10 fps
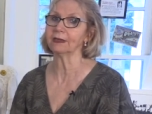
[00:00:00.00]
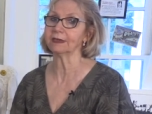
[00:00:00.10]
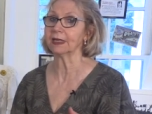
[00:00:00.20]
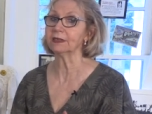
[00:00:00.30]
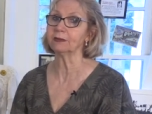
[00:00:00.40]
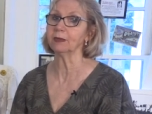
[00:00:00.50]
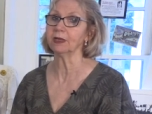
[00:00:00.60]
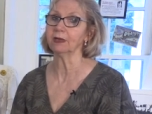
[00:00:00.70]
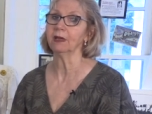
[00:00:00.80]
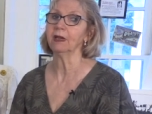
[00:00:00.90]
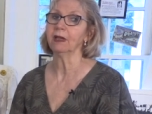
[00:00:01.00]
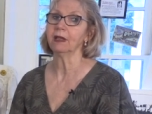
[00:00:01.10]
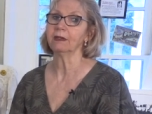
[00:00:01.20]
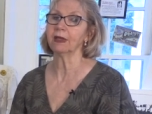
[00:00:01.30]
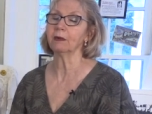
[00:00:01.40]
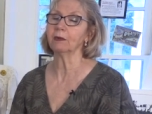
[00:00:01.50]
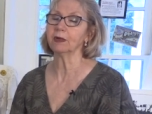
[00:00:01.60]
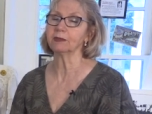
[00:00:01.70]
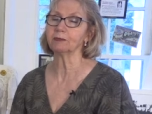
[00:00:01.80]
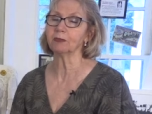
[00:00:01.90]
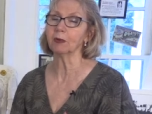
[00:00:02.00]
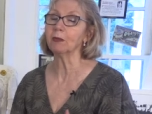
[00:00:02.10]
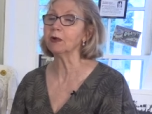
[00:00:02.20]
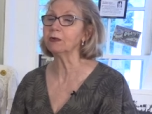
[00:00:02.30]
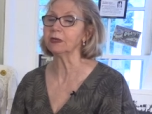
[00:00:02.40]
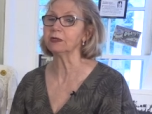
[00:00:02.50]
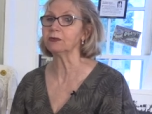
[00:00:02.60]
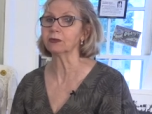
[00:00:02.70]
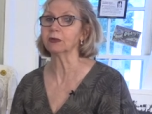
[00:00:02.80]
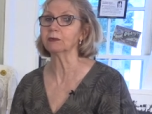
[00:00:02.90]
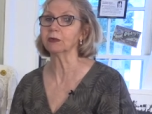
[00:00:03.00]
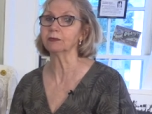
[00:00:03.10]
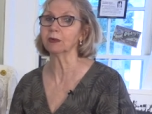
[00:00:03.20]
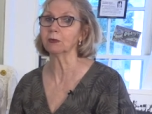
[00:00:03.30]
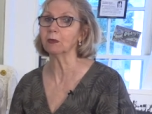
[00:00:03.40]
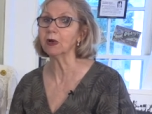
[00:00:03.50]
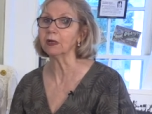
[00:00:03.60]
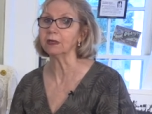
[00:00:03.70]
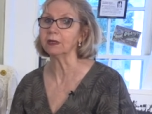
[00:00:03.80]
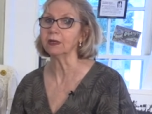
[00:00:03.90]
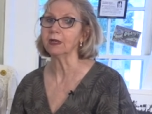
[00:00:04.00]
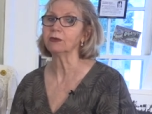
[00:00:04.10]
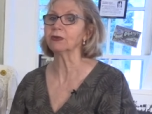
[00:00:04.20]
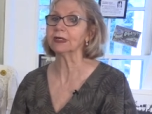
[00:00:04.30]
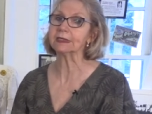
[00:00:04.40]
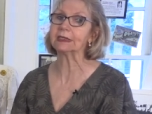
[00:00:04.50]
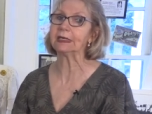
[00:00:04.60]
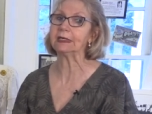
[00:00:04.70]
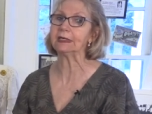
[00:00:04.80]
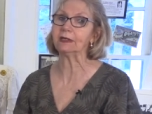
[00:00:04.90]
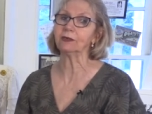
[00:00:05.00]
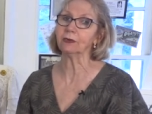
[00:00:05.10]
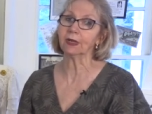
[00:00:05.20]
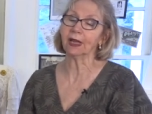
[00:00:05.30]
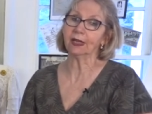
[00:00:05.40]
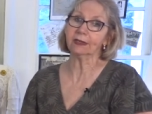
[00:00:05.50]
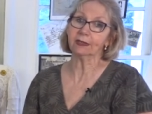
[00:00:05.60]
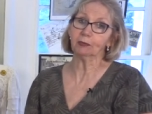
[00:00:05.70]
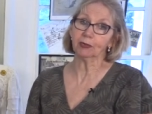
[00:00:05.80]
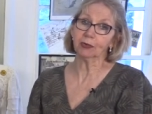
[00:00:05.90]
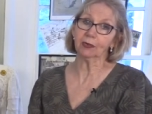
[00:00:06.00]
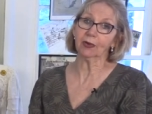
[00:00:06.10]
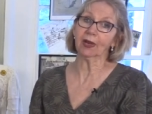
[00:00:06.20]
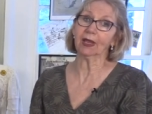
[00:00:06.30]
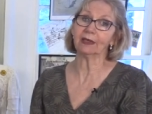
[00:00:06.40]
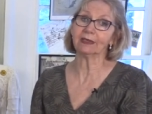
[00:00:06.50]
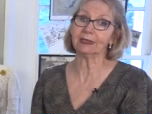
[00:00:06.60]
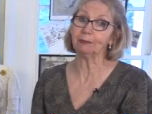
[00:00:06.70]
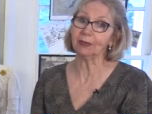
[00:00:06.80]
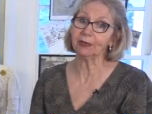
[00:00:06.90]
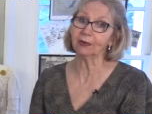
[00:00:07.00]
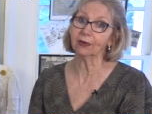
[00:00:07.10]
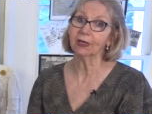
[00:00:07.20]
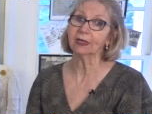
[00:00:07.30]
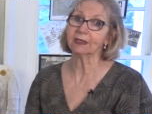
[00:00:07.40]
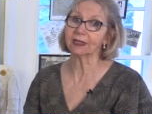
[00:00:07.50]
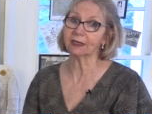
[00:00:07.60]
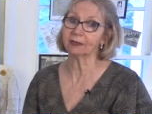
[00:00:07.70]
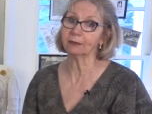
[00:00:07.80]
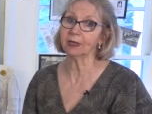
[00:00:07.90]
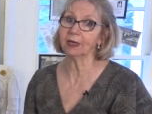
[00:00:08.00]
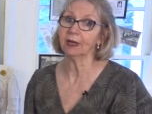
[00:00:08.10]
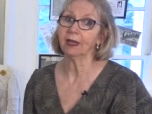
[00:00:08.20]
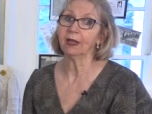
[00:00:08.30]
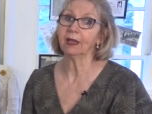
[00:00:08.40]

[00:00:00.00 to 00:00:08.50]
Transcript: sentiment that was promoted during World War I translated into an anti brewer, anti beer sentiment